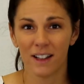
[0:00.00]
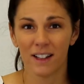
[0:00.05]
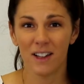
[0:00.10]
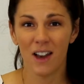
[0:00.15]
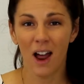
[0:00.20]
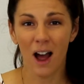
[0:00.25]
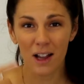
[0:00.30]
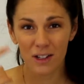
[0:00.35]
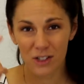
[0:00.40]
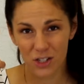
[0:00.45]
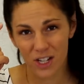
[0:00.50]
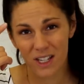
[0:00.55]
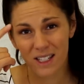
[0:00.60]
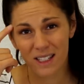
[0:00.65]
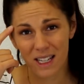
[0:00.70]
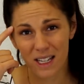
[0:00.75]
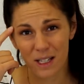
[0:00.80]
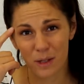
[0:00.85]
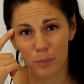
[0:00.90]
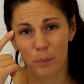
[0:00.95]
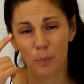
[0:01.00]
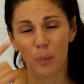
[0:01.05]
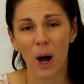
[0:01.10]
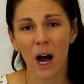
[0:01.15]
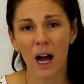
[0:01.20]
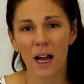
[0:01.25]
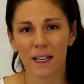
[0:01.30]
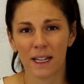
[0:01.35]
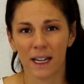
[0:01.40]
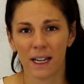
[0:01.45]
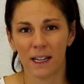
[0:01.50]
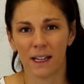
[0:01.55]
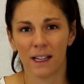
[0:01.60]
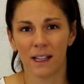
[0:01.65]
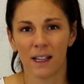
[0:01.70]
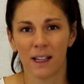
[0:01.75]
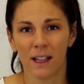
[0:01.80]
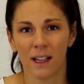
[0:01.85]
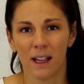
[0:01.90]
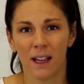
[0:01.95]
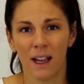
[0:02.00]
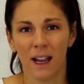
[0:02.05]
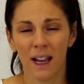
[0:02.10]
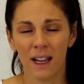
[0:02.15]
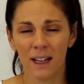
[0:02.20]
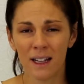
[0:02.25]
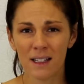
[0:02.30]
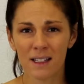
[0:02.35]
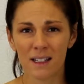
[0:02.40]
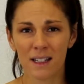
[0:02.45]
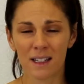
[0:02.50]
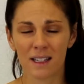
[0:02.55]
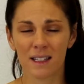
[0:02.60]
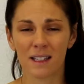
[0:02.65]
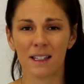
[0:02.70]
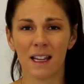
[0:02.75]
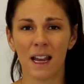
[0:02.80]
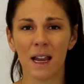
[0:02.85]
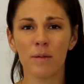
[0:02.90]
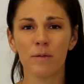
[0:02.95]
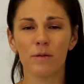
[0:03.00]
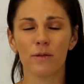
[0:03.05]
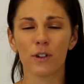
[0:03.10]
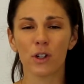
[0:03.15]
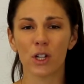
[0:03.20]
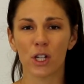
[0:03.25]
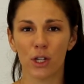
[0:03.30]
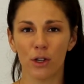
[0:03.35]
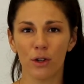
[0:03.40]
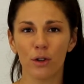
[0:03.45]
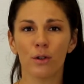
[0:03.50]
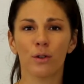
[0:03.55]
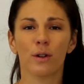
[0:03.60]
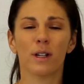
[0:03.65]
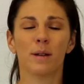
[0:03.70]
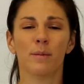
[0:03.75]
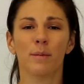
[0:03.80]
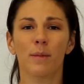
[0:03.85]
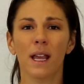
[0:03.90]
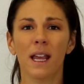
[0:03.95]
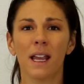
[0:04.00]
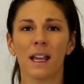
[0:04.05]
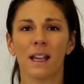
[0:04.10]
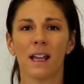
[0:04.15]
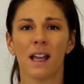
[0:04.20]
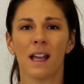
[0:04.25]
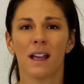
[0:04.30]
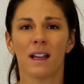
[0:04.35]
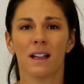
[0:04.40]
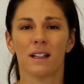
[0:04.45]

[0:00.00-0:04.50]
not just his body. And it's the same for you and me.